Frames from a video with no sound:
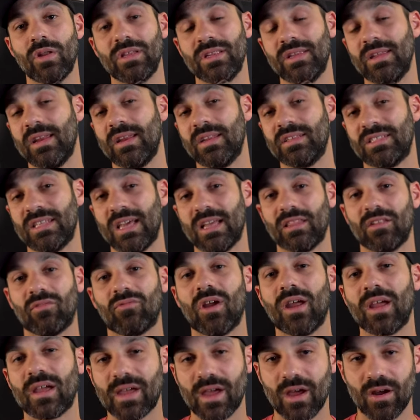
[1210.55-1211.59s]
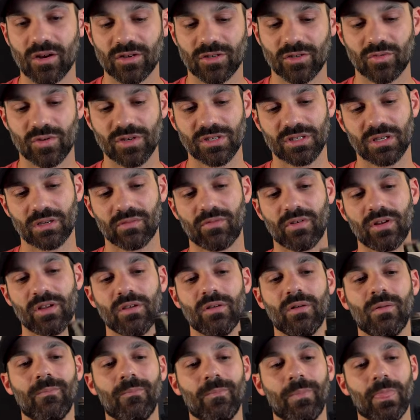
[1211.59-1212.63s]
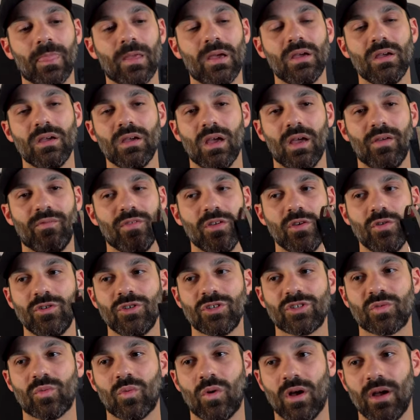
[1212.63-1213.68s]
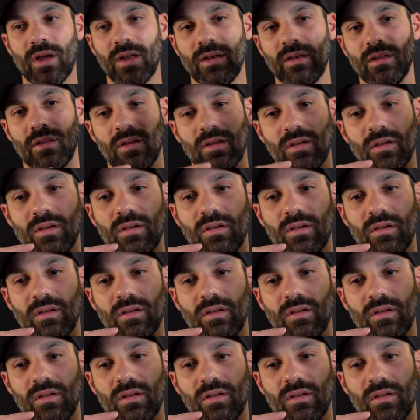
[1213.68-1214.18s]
and, is that the right characteristic for you? If you just want